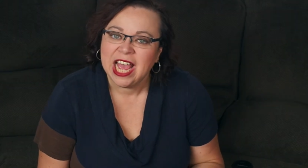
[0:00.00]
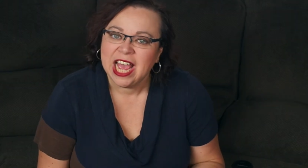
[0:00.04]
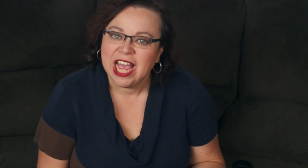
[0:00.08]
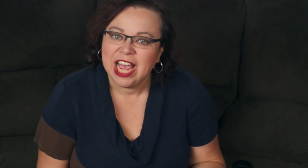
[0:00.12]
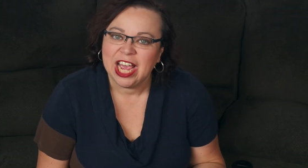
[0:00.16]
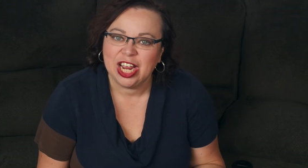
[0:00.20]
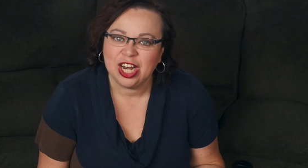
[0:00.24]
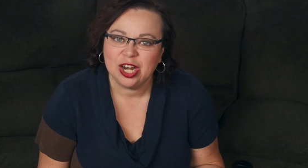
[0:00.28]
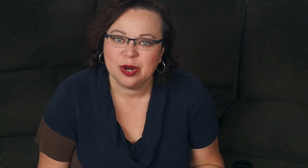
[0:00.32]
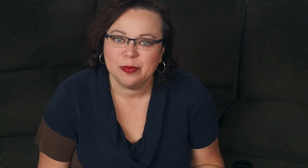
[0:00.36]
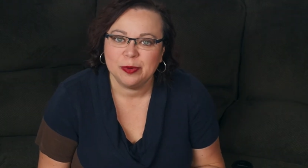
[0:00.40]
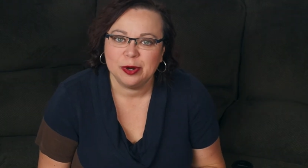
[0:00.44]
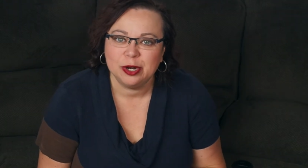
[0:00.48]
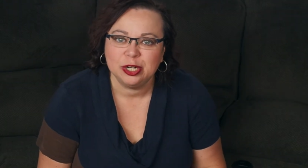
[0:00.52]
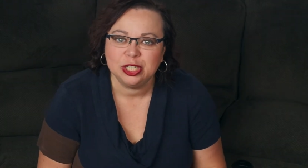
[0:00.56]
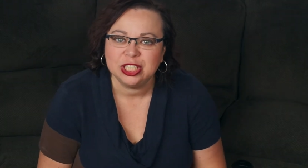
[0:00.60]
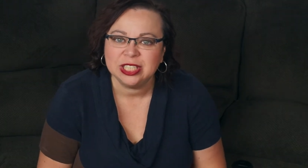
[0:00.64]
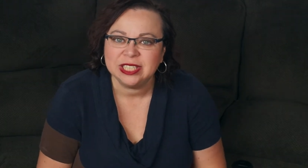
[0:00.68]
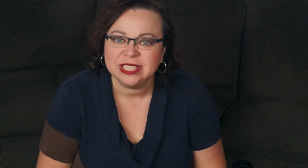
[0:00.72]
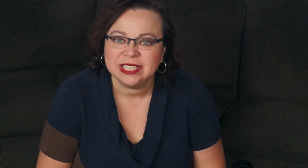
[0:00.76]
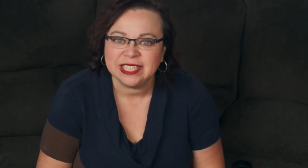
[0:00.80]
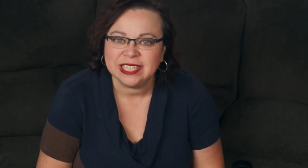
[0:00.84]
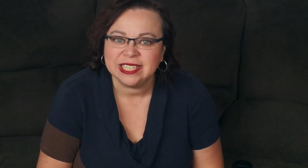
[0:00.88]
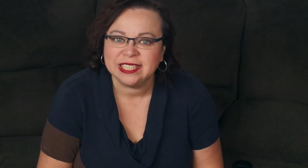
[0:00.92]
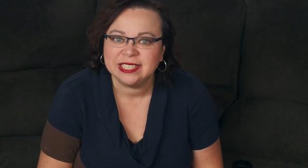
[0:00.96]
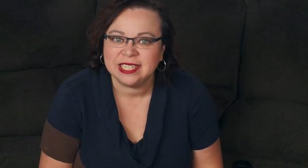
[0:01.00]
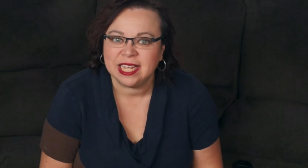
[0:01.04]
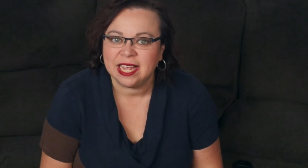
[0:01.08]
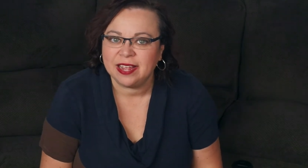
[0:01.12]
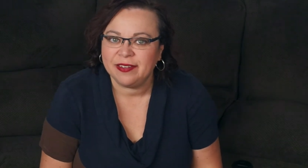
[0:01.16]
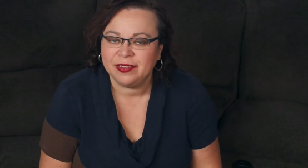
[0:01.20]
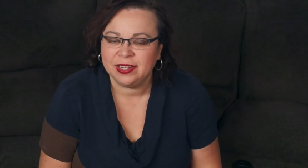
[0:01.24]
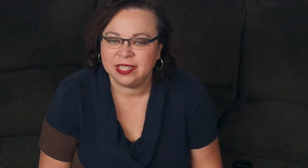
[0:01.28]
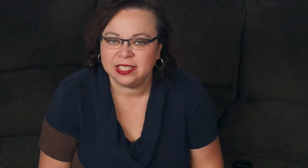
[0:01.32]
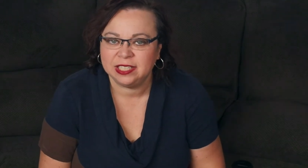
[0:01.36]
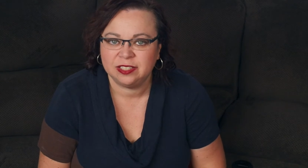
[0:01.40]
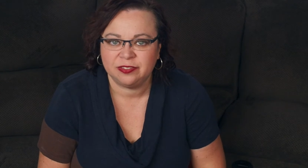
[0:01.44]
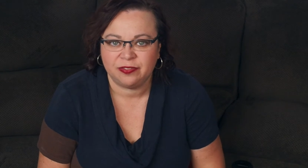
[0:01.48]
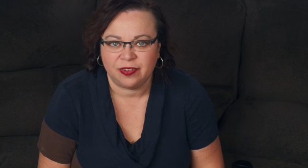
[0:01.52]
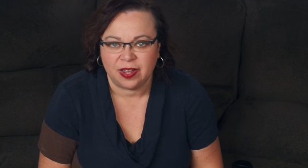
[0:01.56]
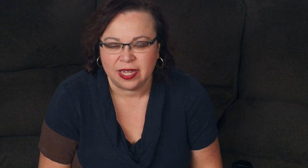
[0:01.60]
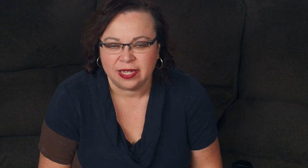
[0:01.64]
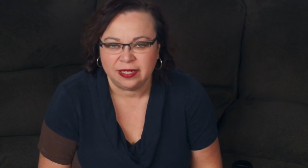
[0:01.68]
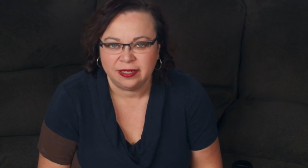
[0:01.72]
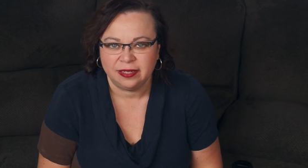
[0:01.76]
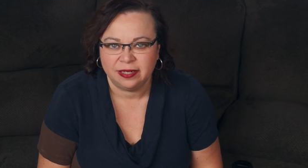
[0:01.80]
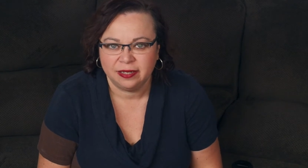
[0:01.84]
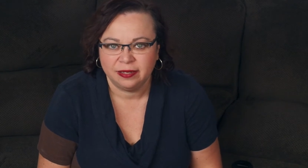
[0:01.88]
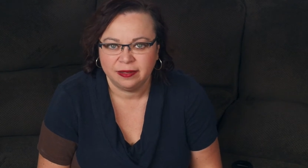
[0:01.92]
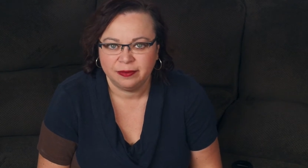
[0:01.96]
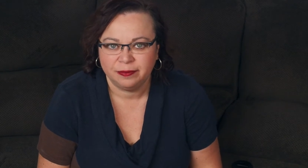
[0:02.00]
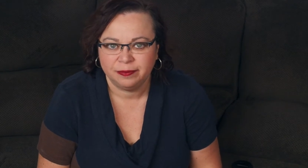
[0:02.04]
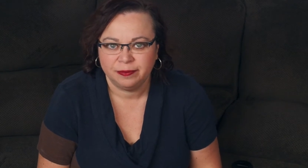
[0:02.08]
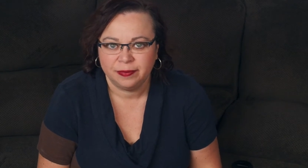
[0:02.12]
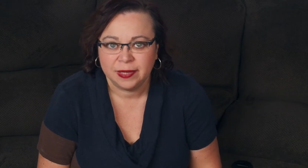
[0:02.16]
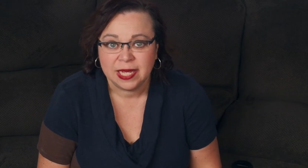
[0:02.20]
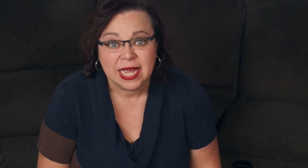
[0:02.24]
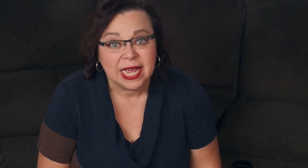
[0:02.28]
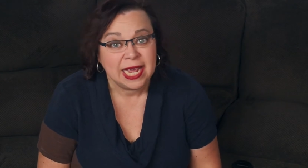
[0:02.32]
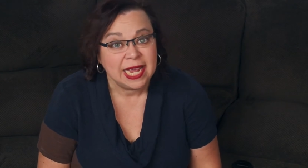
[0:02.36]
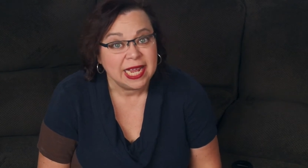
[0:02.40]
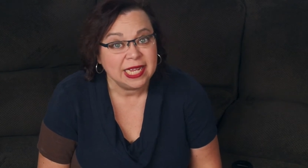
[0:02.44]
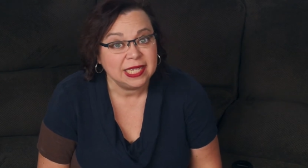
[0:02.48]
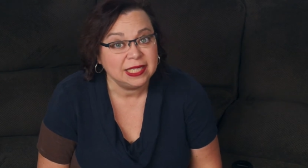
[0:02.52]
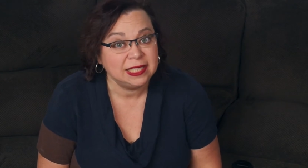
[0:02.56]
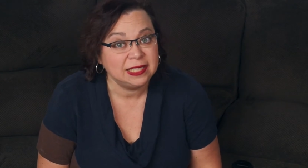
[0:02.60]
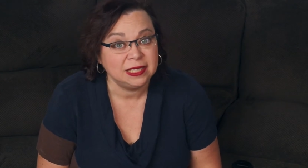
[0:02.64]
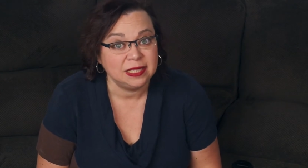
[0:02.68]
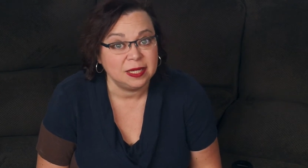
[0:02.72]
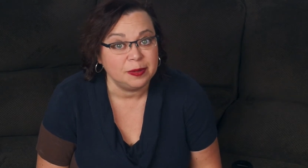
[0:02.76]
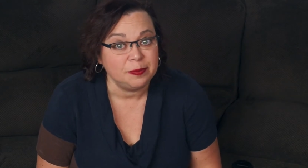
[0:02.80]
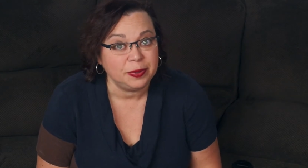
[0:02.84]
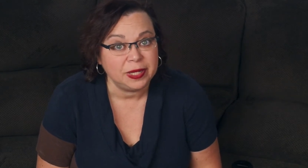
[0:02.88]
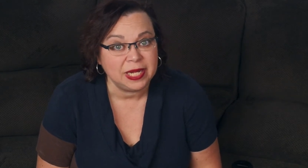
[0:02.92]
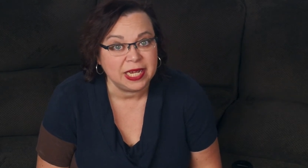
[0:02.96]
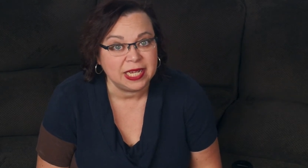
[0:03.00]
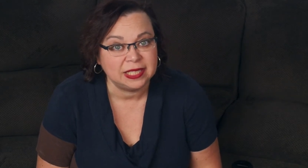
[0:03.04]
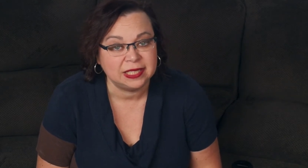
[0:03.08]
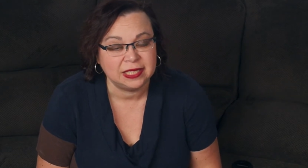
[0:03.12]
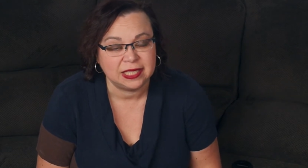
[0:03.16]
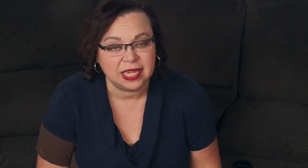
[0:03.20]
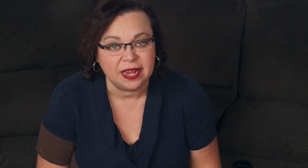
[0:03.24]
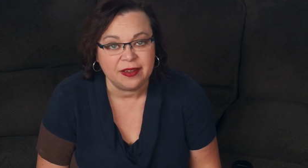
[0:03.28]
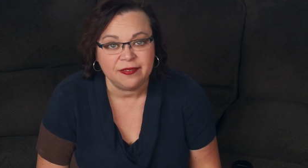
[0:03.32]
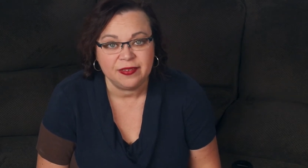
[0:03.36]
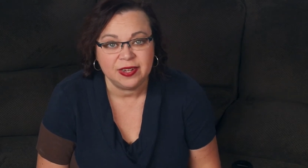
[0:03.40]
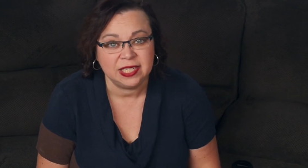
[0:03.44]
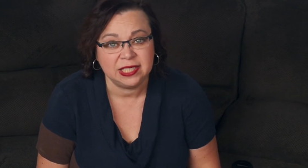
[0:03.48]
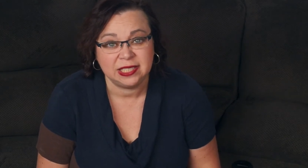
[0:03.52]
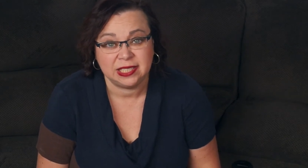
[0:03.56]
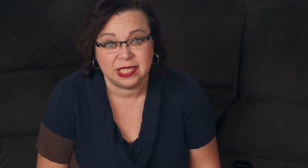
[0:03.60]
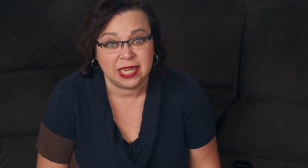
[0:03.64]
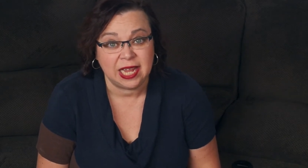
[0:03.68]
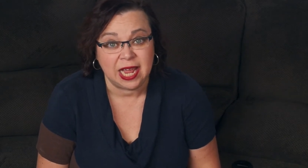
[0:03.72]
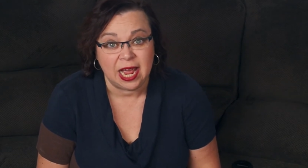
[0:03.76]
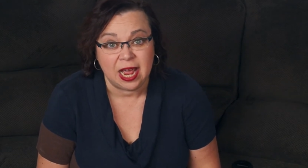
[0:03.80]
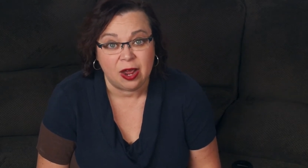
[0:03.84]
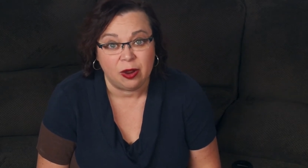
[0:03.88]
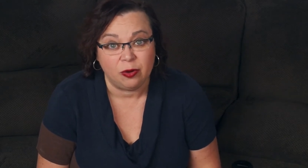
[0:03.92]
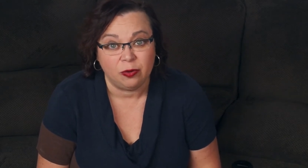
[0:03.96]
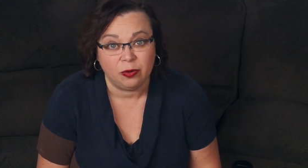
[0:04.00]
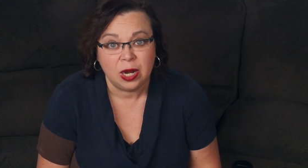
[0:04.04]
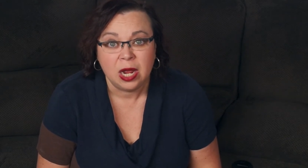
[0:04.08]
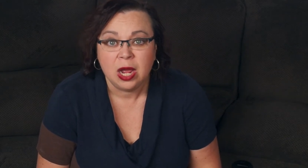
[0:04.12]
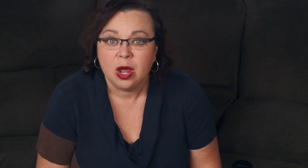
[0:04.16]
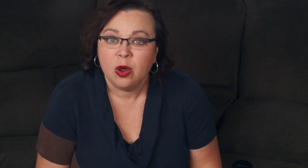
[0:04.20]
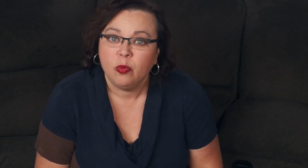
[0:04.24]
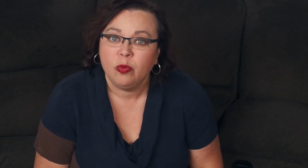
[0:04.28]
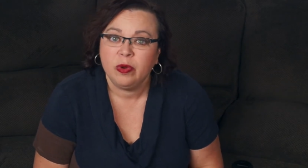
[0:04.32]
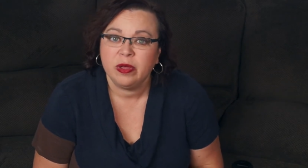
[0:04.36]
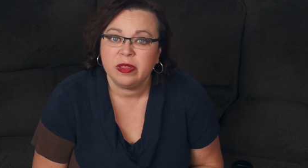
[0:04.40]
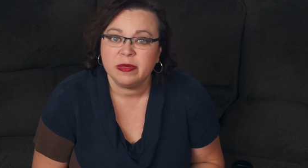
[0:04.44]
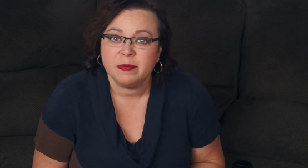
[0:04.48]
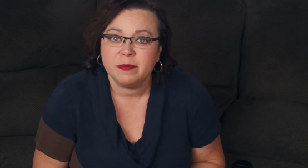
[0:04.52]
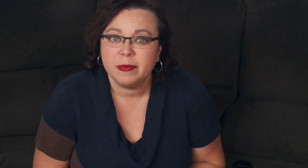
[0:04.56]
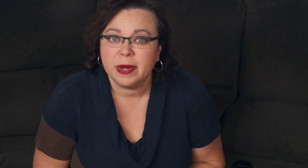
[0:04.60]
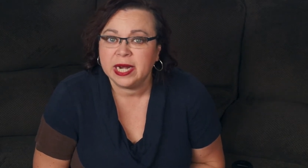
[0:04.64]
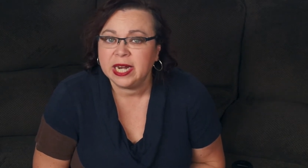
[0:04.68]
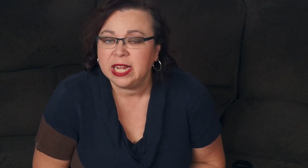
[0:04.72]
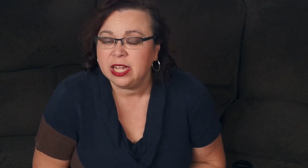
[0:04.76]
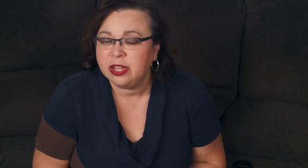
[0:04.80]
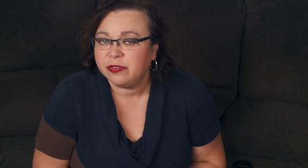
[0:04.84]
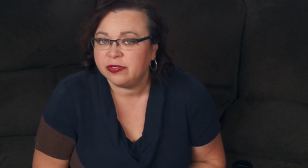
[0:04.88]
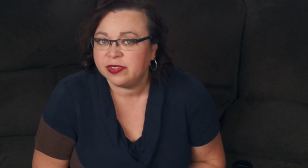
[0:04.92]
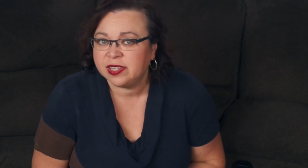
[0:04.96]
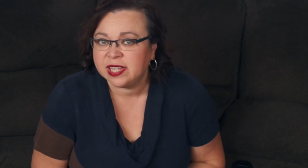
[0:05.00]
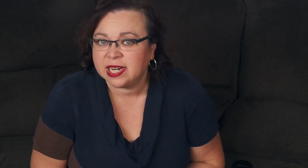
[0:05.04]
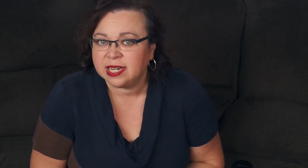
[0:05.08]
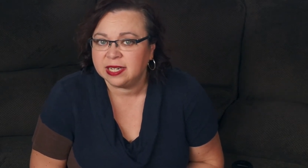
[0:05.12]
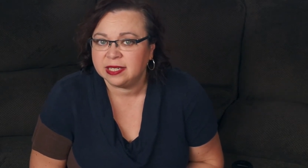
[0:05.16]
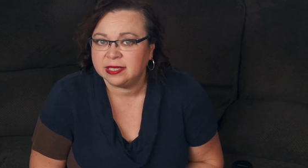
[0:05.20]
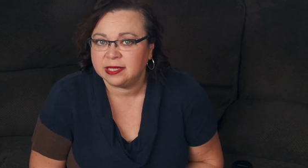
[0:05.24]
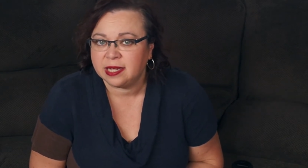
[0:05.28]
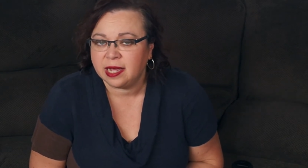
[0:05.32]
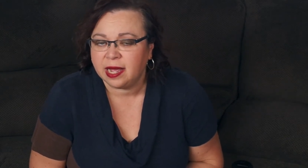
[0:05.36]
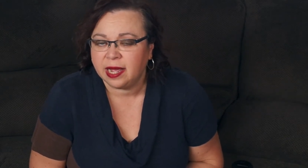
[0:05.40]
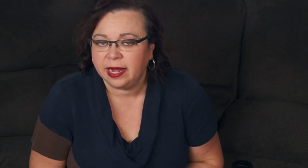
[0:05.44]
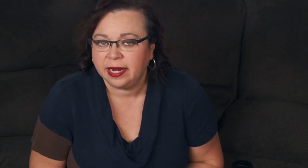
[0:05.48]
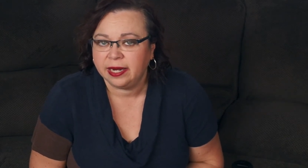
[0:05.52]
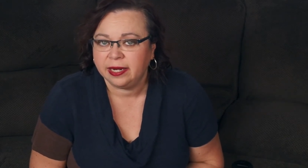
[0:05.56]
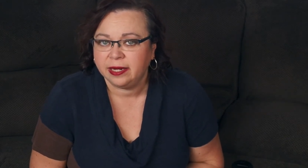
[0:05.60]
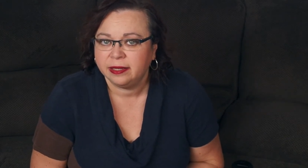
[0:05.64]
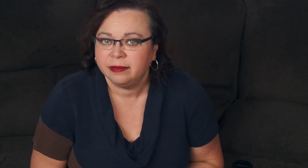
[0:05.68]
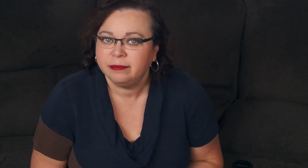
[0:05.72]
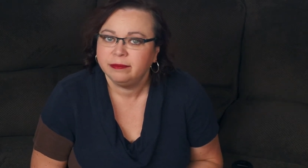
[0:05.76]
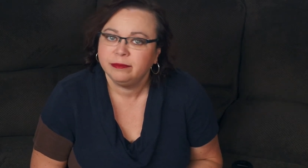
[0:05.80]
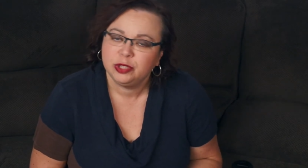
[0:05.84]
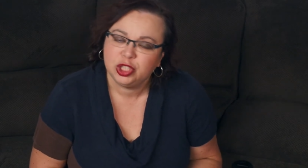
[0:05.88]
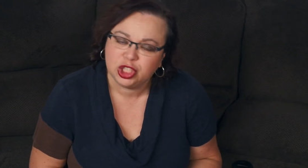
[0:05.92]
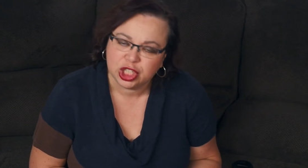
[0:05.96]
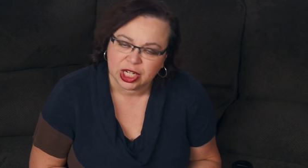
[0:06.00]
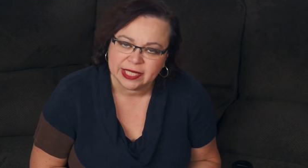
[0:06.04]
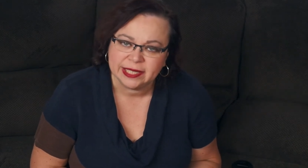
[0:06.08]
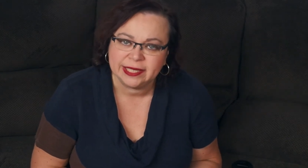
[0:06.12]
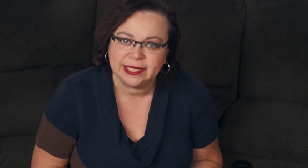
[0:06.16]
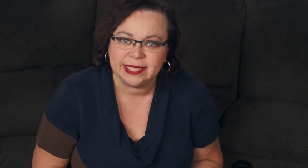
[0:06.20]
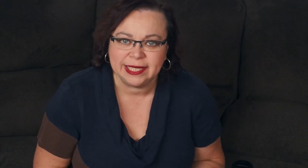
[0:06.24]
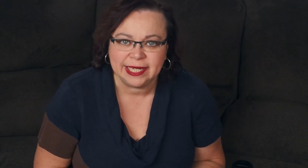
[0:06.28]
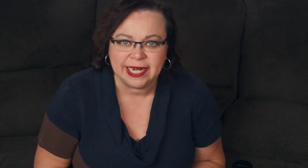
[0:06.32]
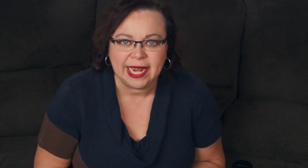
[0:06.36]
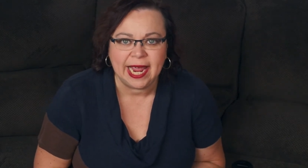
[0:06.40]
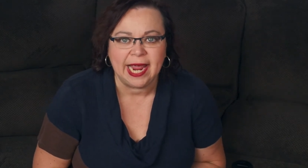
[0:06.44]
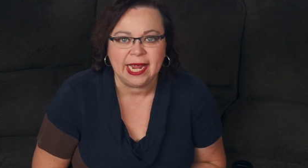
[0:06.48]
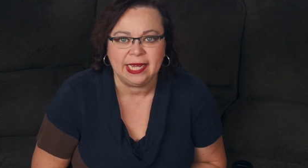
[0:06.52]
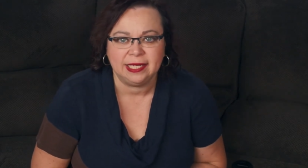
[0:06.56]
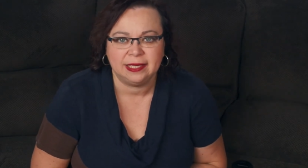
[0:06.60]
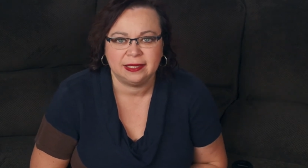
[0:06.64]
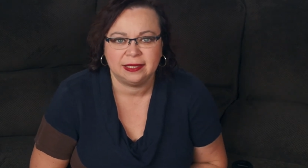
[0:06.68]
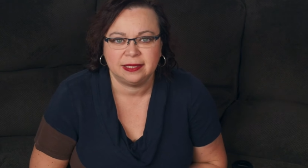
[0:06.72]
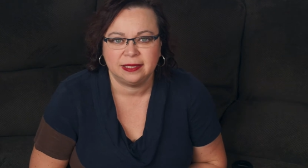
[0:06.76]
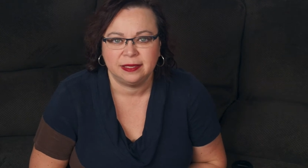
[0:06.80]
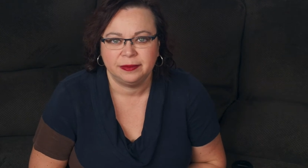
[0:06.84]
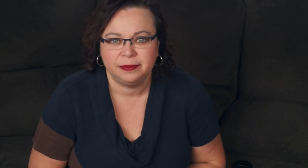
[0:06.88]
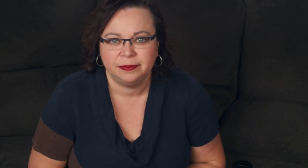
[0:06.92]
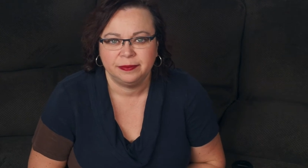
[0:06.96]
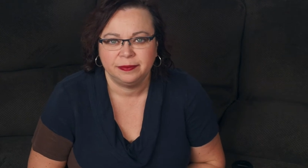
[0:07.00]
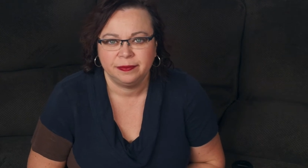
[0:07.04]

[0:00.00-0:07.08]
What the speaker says: An emergency savings fund is simply a savings account with money you've set aside just in case.